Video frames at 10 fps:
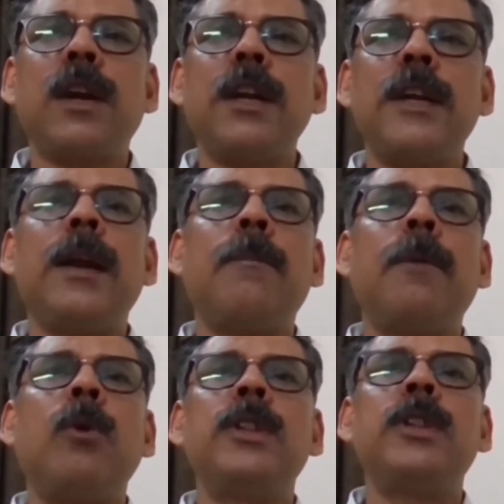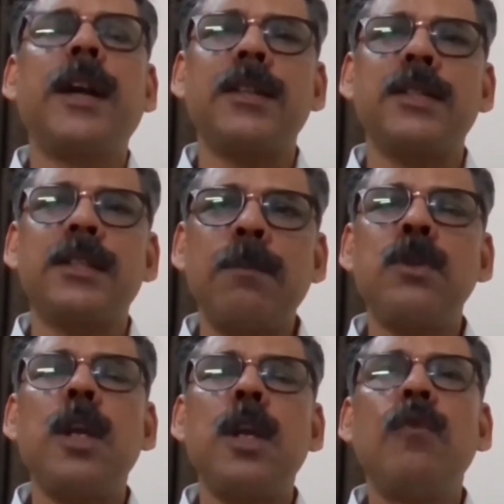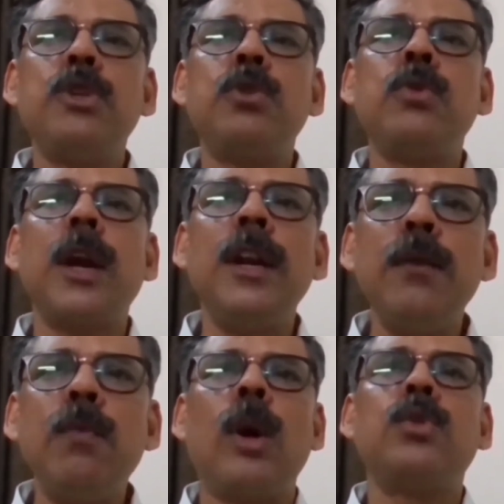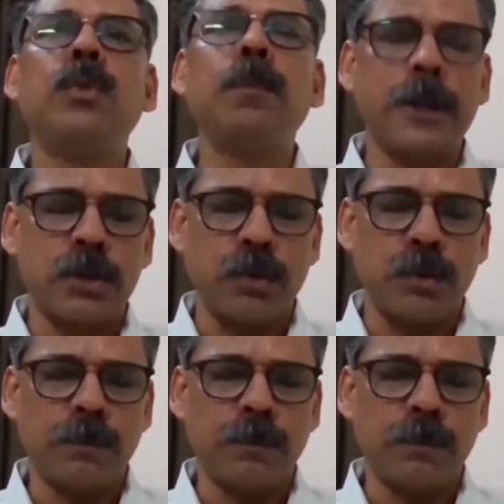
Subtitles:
clear about the concepts which you really want to pursue.